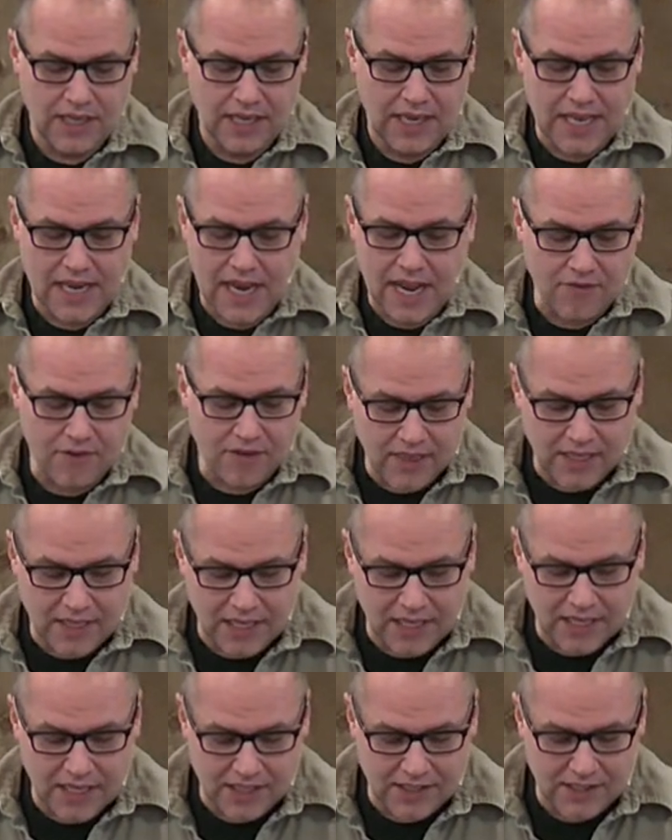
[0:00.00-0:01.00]
and everything
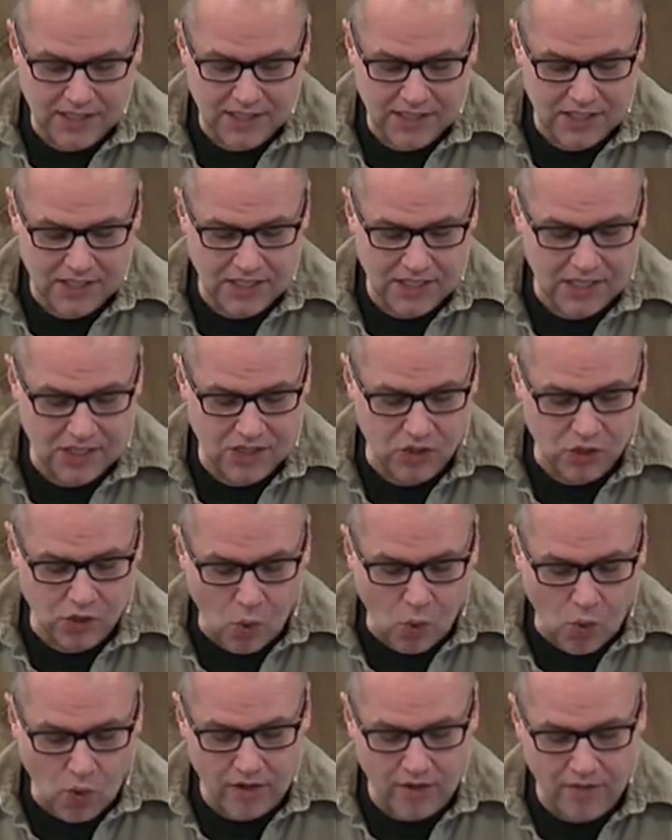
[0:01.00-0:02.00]
in it, since he is
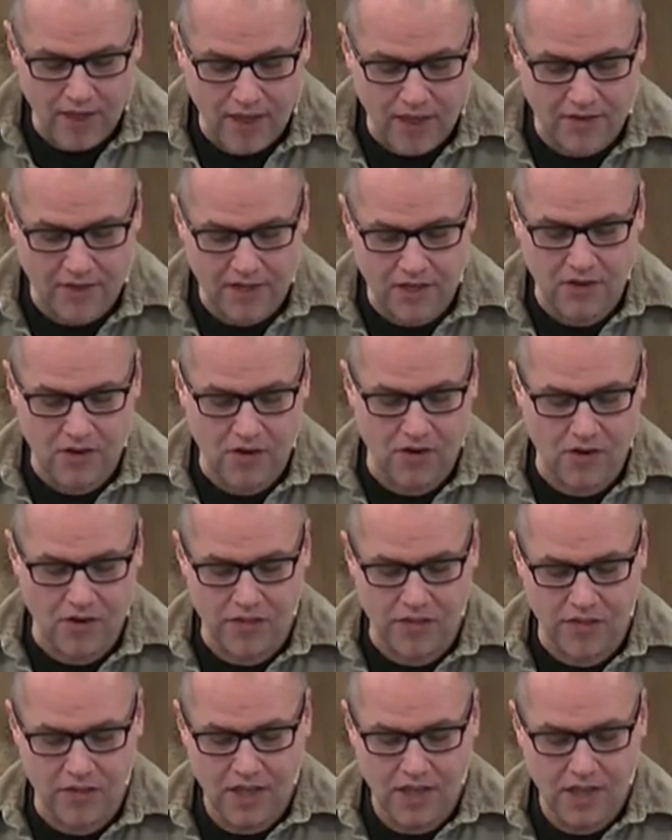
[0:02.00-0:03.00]
Lord of heaven and
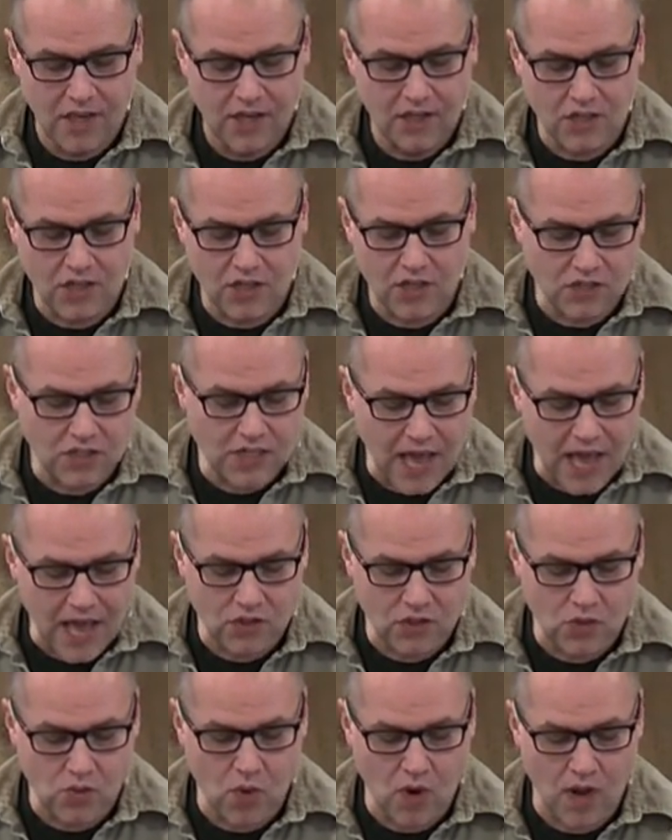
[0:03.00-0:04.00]
earth, does
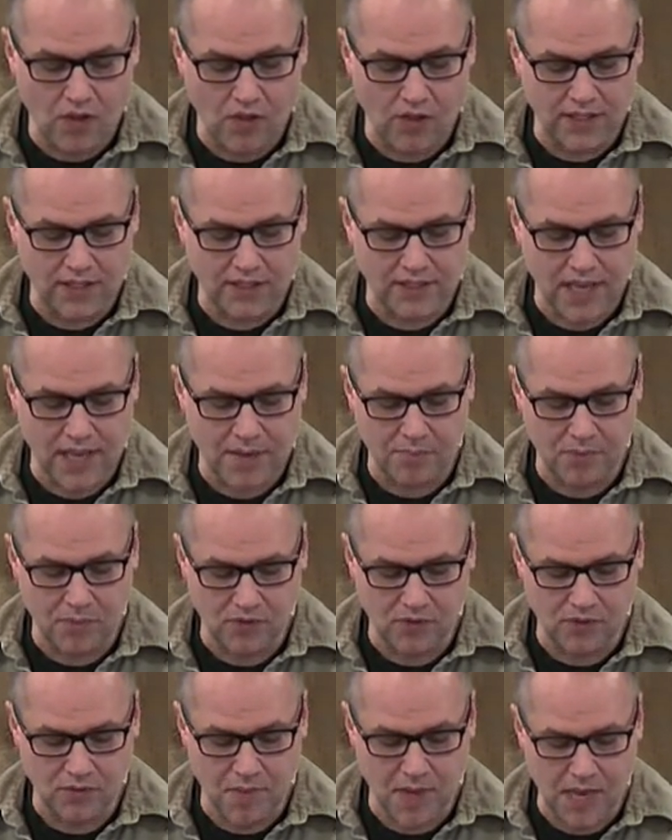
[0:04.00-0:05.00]
not dwell in
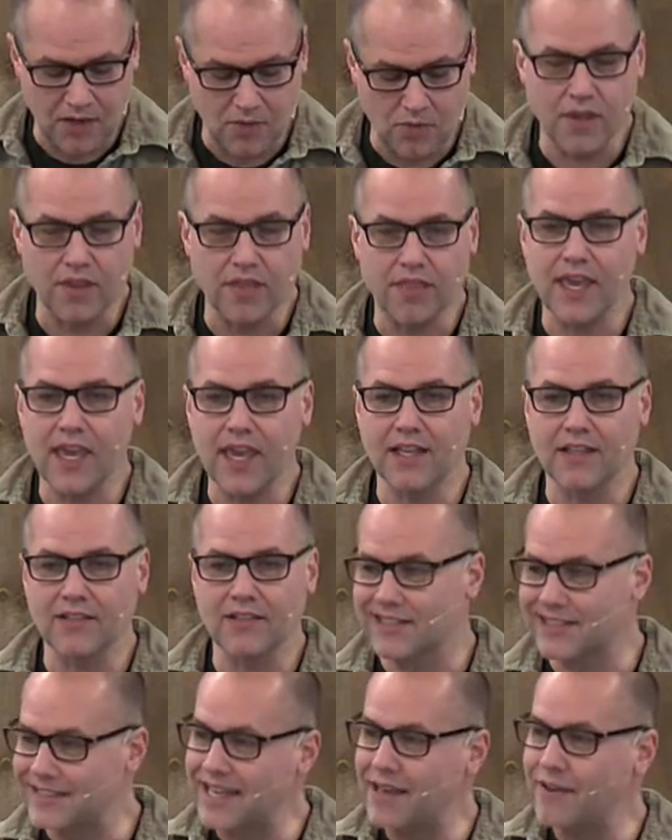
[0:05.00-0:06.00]
temples made with hands.
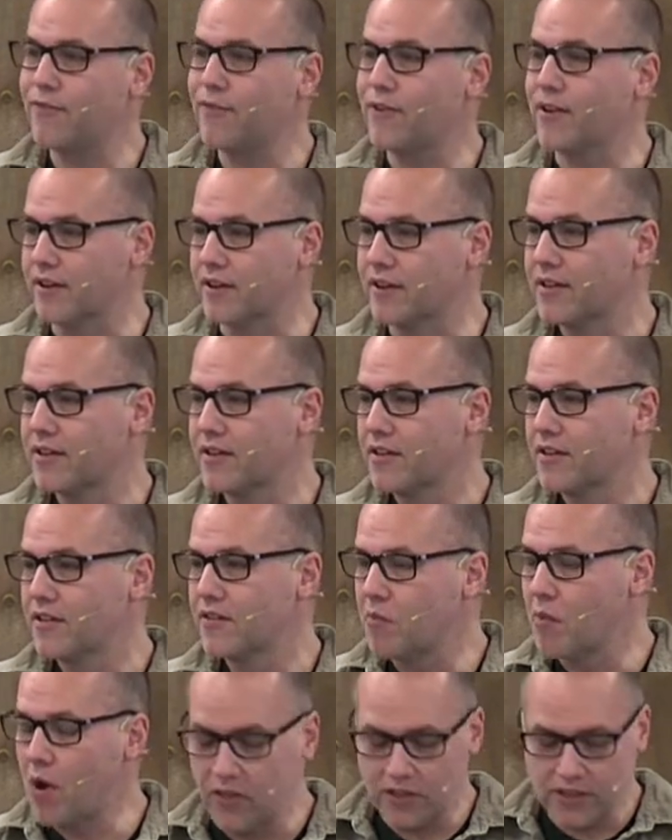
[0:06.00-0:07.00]
He's different
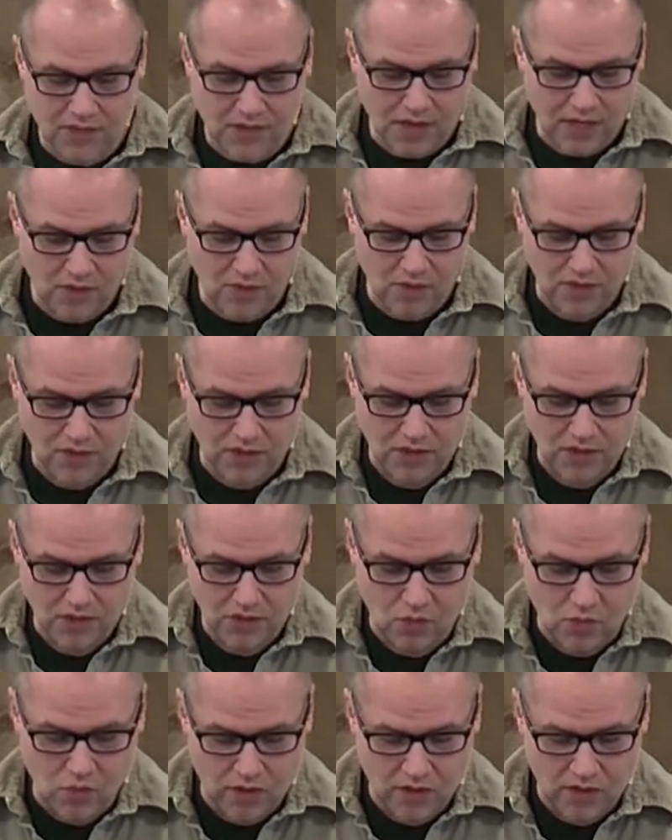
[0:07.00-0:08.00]
from all these other ones that you
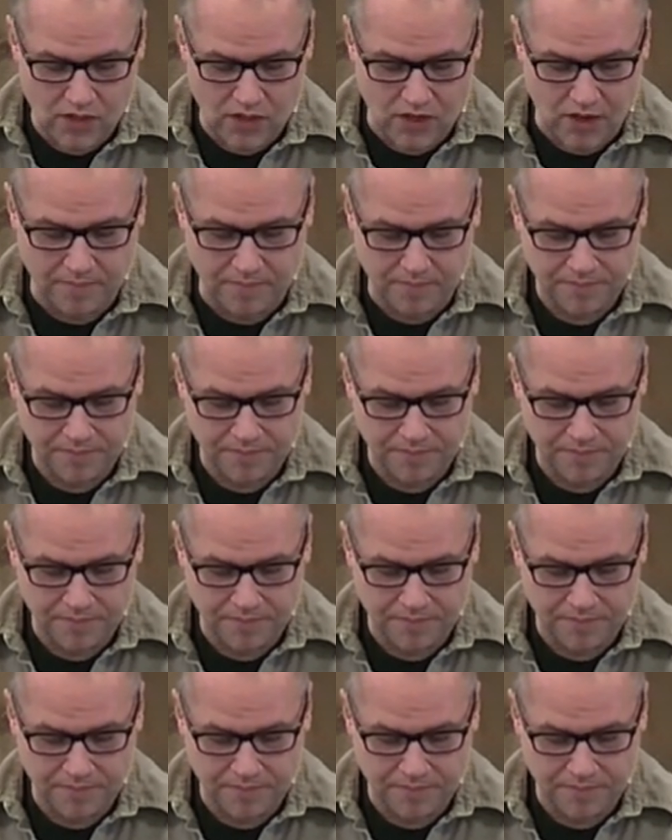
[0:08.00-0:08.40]
worship.